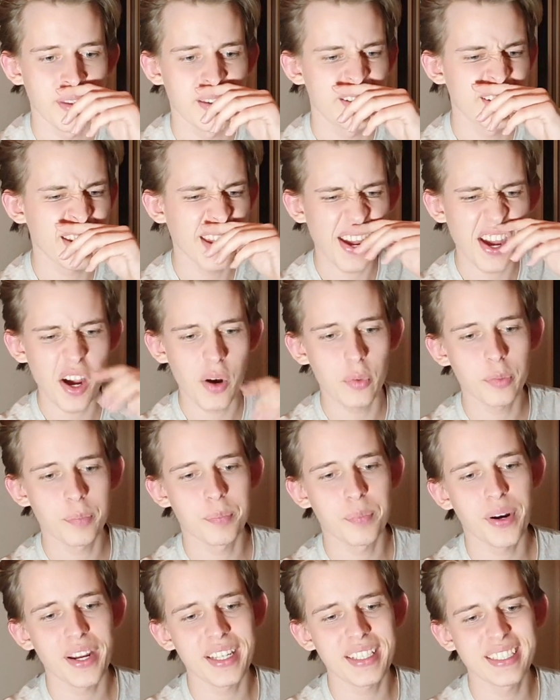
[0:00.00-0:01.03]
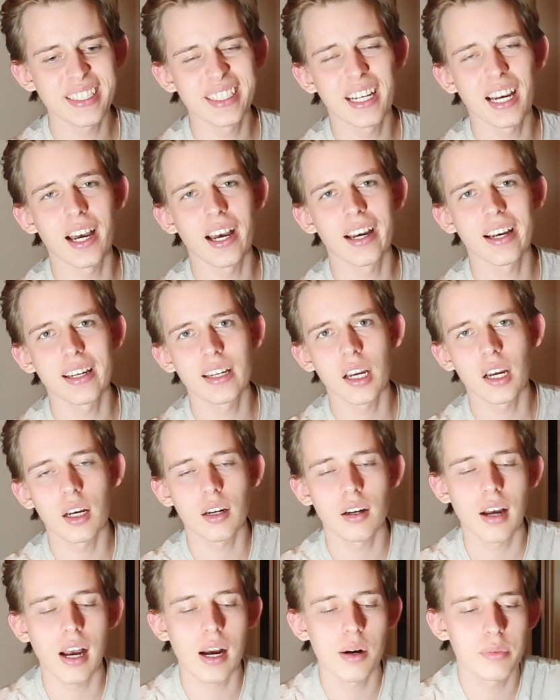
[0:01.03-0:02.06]
Now with pricing, I,
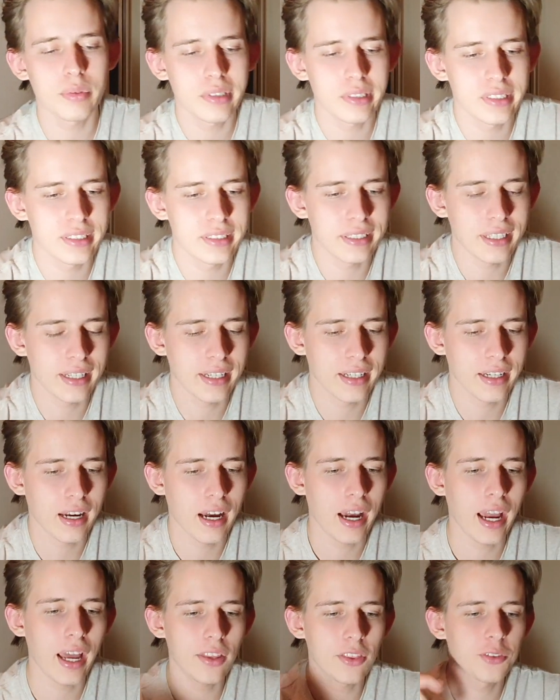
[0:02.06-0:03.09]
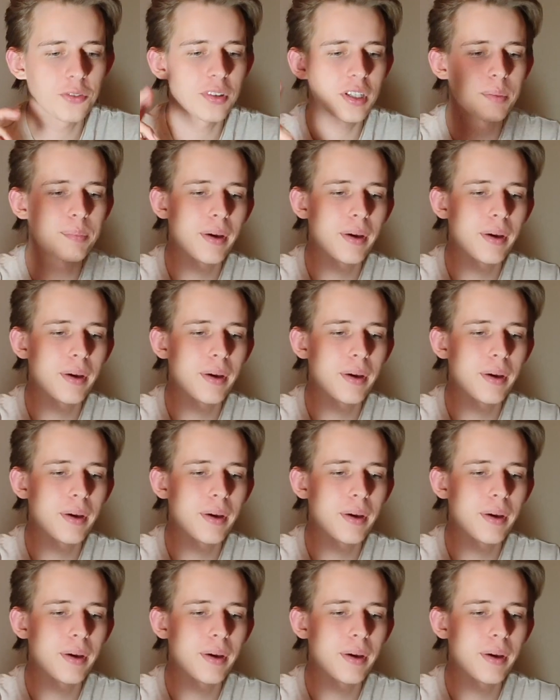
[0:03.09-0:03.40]
I was, I had three